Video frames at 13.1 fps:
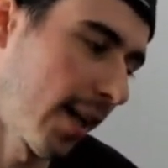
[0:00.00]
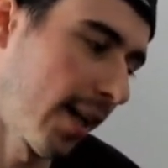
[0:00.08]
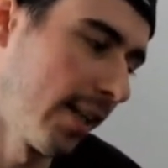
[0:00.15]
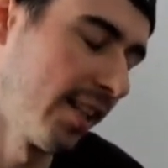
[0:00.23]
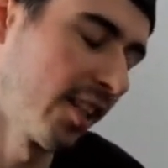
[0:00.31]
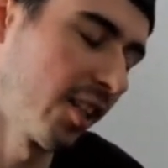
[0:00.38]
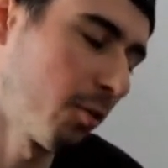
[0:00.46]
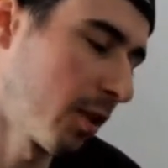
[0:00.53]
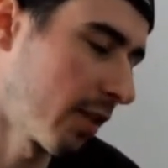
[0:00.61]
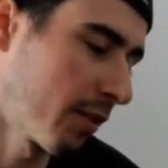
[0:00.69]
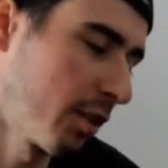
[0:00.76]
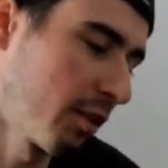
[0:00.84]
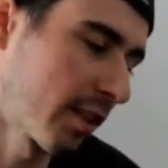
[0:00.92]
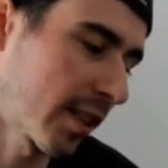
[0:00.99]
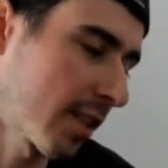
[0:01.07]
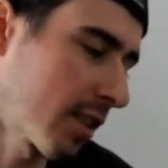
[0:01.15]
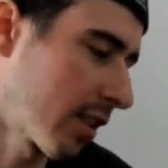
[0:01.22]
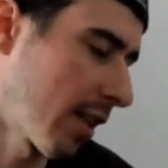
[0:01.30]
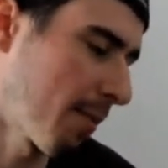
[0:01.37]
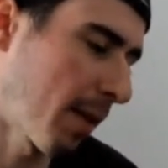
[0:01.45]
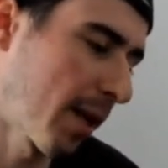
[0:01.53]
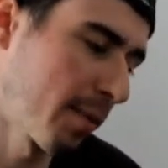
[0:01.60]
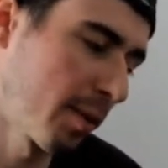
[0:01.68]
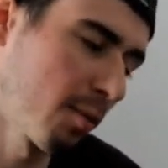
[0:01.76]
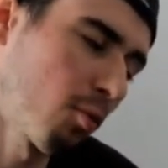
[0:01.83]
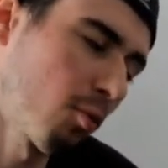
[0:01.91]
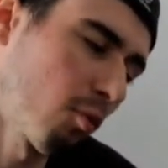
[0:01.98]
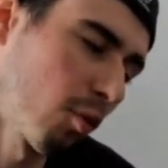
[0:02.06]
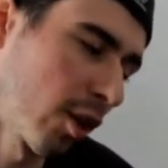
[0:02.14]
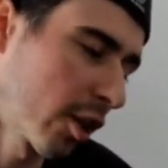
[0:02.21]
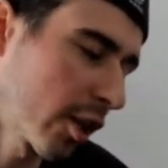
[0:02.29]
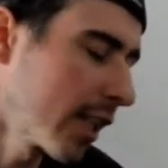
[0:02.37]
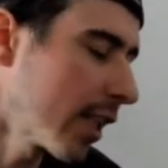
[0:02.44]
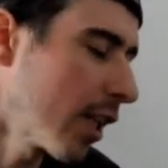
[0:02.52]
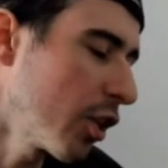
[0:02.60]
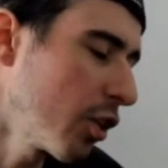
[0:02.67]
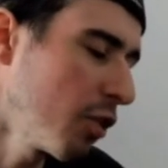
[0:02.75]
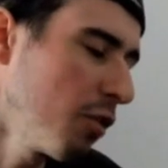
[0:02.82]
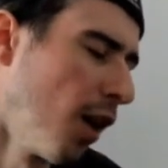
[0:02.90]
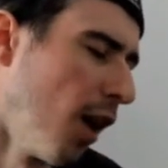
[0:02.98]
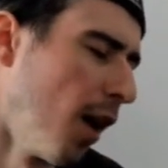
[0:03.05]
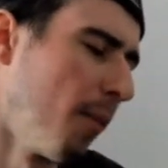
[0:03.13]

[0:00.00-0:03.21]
Either one of two things. They might be lurking on you,